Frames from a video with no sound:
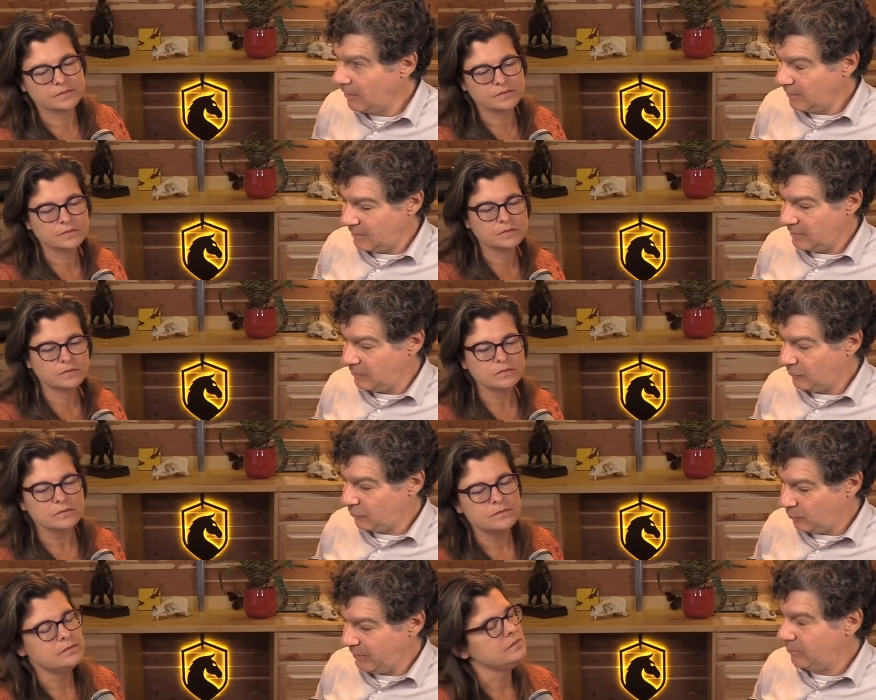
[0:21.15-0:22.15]
Speaker 1: is
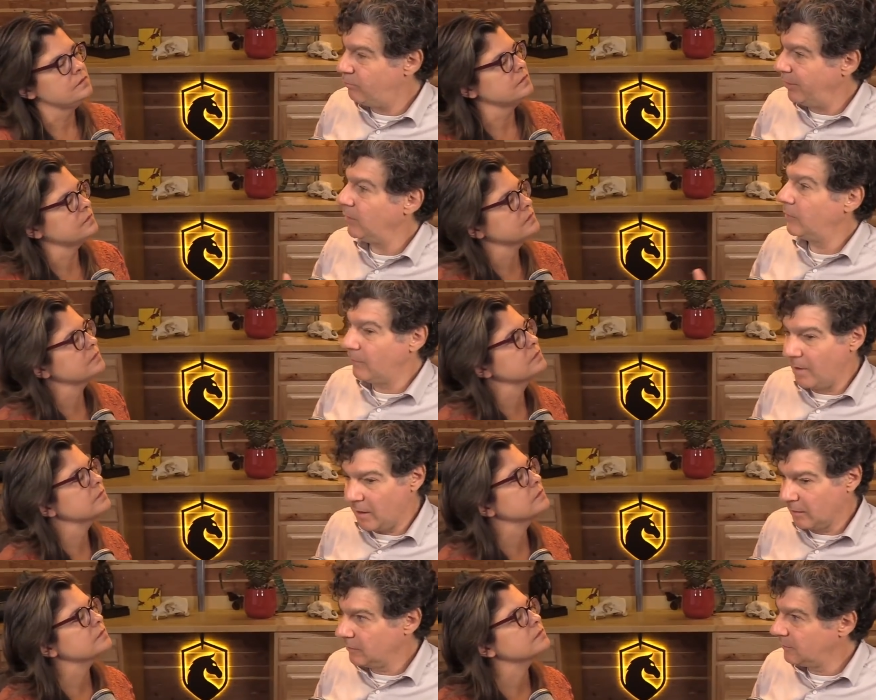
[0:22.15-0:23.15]
we build a
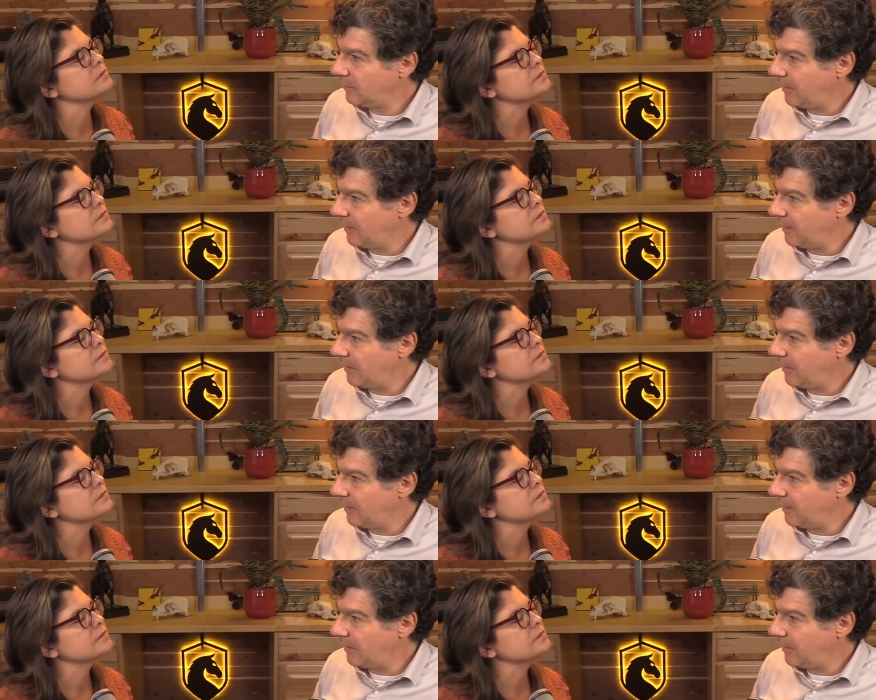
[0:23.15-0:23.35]
model and